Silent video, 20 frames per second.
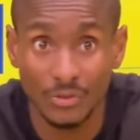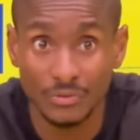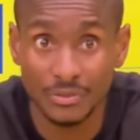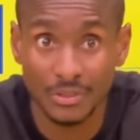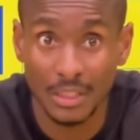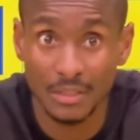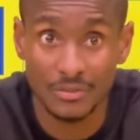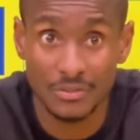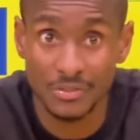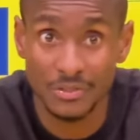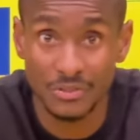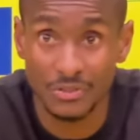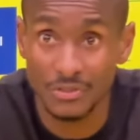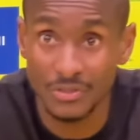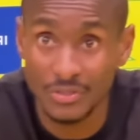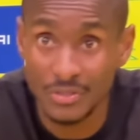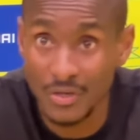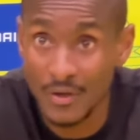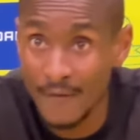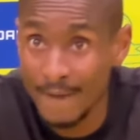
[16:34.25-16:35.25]
on
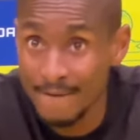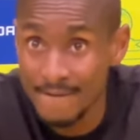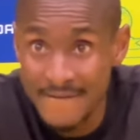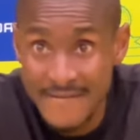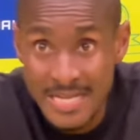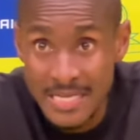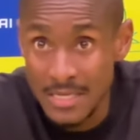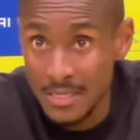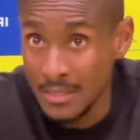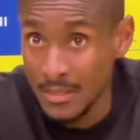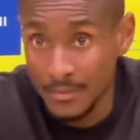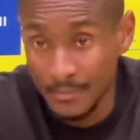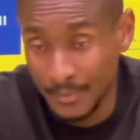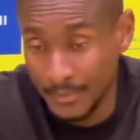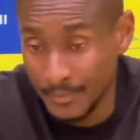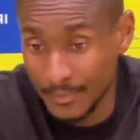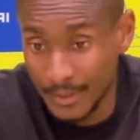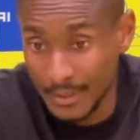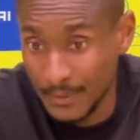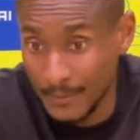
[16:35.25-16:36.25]
transitions
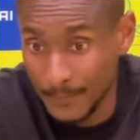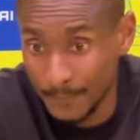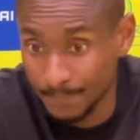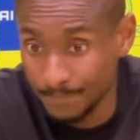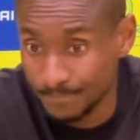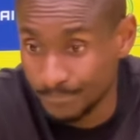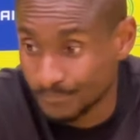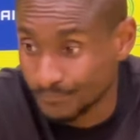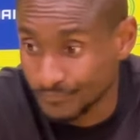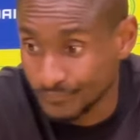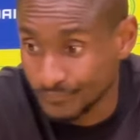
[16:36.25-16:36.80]
um,